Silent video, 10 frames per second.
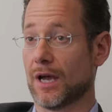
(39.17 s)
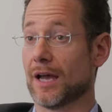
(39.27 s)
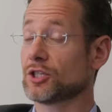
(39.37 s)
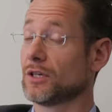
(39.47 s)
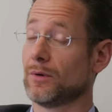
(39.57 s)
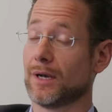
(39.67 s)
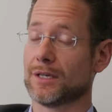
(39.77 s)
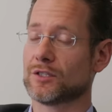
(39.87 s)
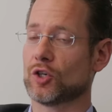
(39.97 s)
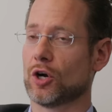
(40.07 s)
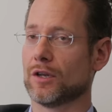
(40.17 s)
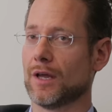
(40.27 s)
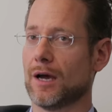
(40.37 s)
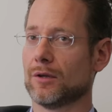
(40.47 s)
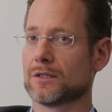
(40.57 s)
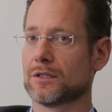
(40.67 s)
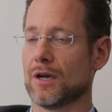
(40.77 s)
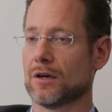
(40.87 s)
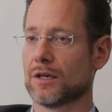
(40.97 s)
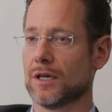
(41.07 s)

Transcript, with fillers: Actually, when I started out as a young